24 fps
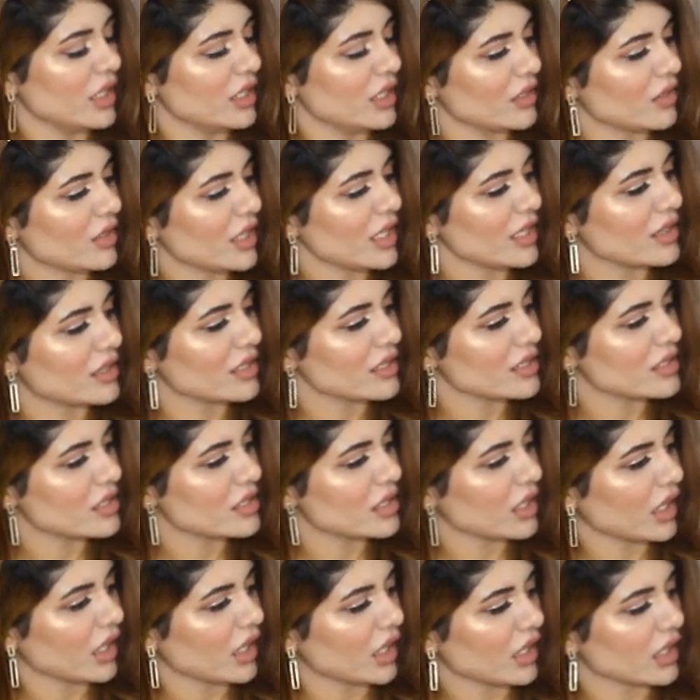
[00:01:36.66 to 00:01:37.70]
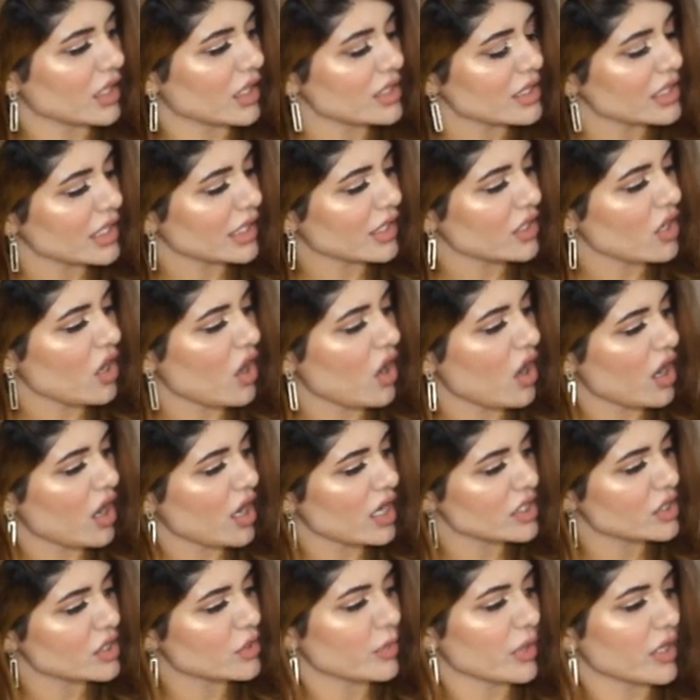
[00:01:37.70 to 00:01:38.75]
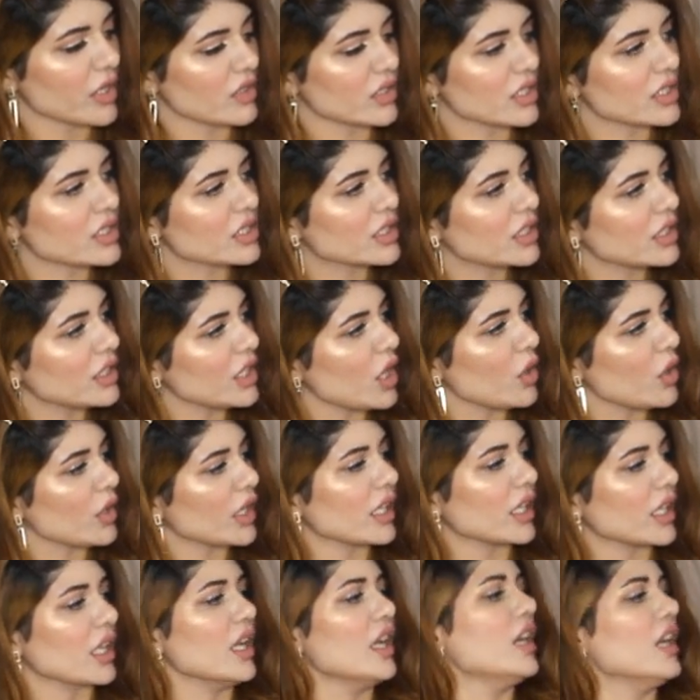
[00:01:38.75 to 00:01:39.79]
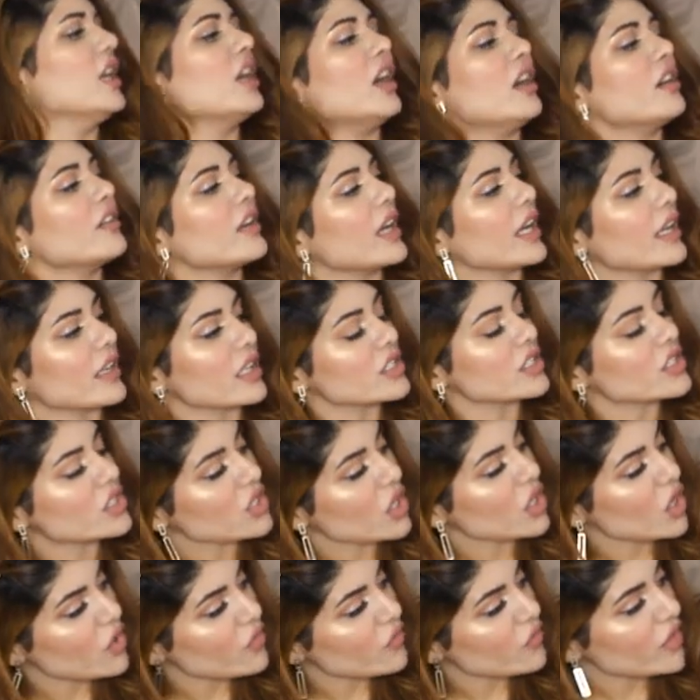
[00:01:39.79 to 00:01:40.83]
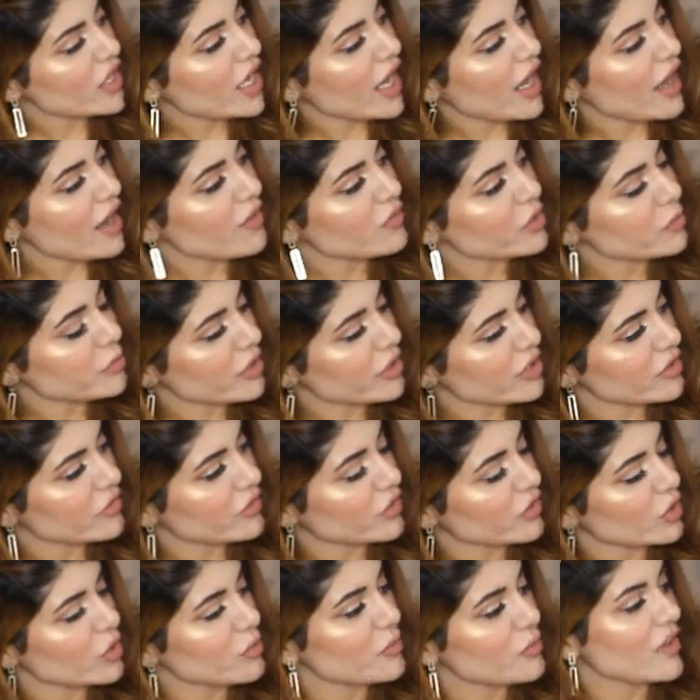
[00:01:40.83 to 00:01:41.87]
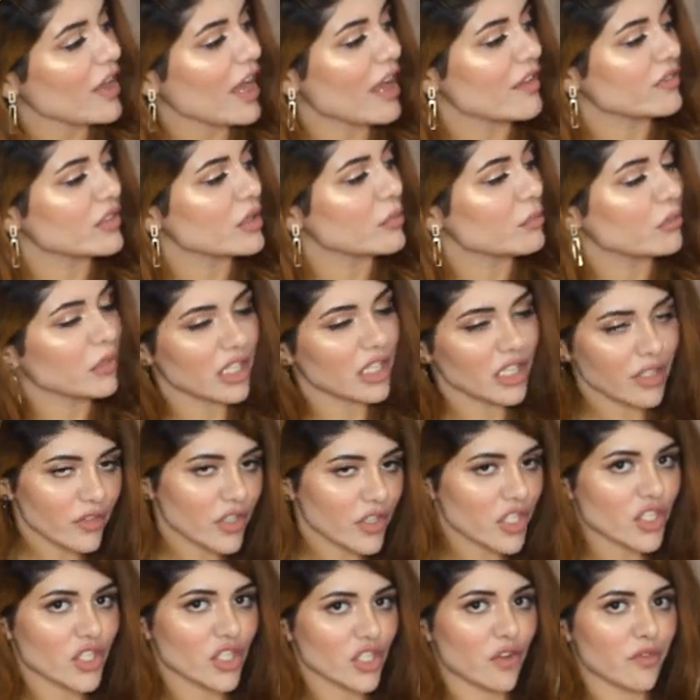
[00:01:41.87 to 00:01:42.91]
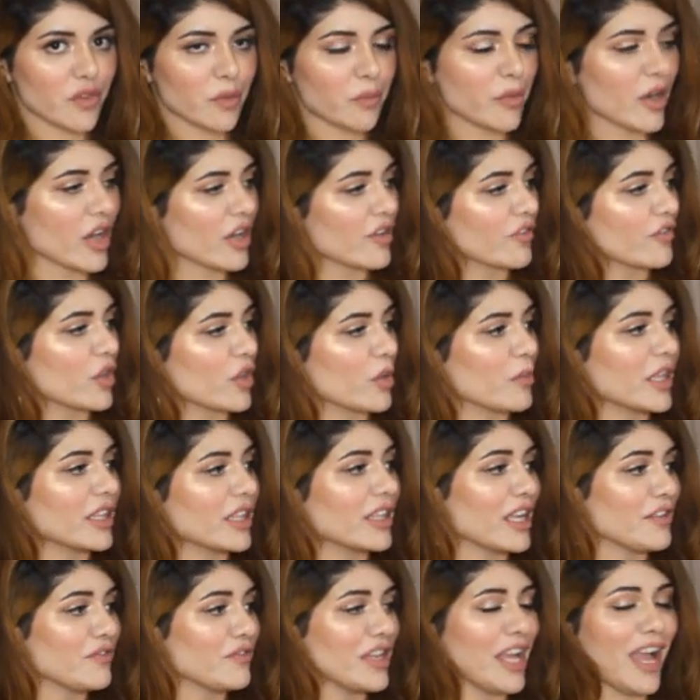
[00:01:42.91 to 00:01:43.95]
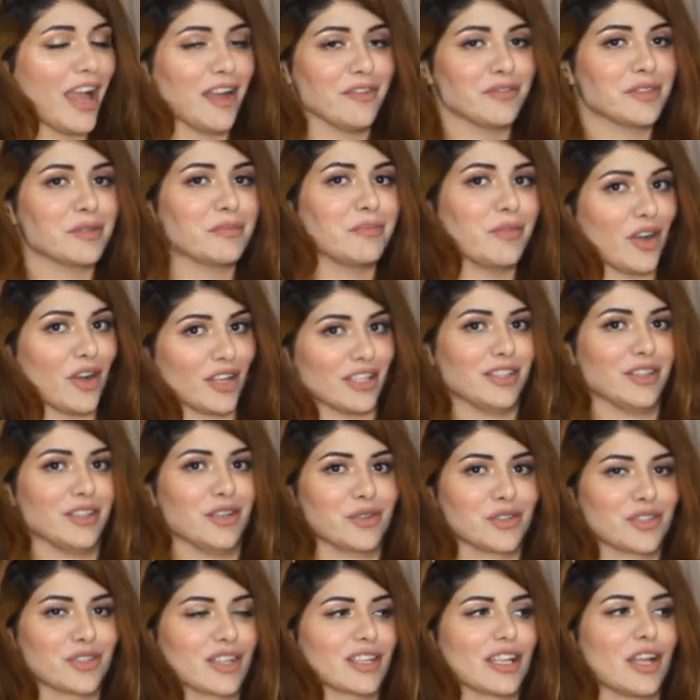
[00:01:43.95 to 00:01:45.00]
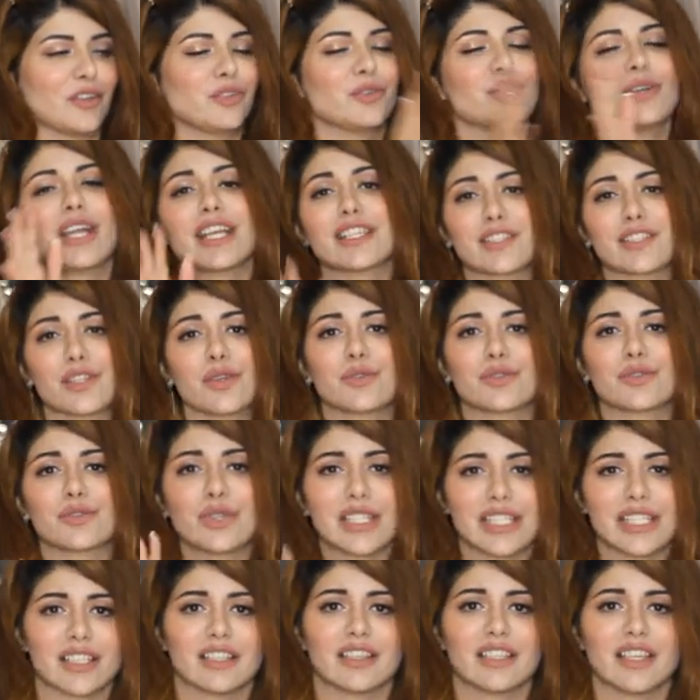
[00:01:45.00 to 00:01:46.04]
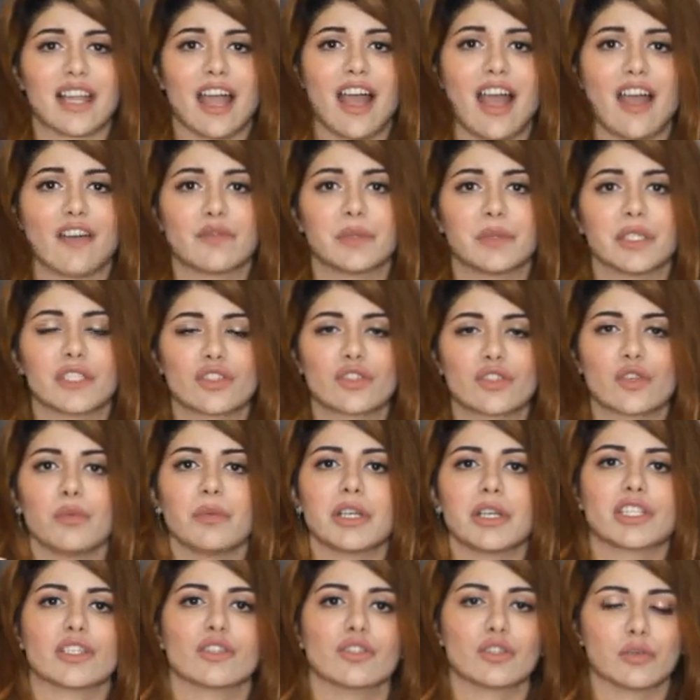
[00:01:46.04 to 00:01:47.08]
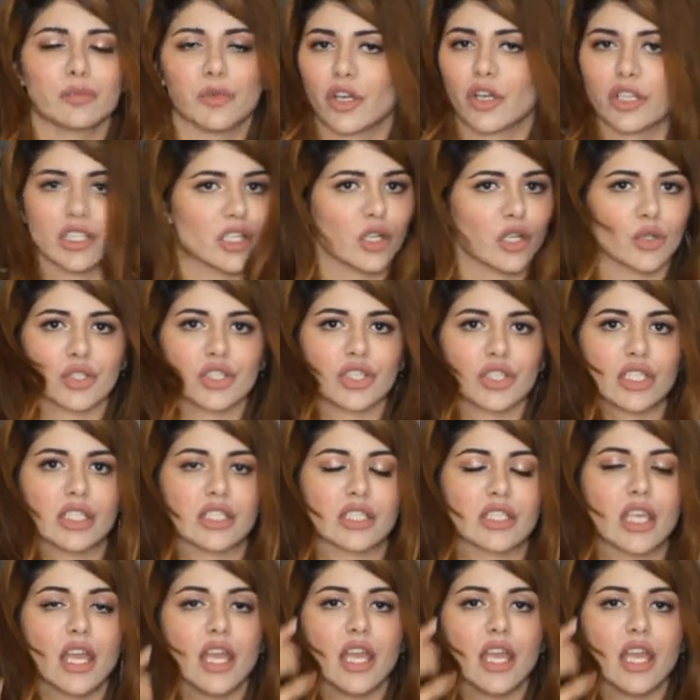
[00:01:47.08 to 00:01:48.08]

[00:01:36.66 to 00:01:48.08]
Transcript: Look at this thing. It's like a hardware. It's Chloe. Alright, so we have the perfume, we have the mini version of the perfume, and then we have the body lotion. Now you guys know recently I have been so much into body lotions,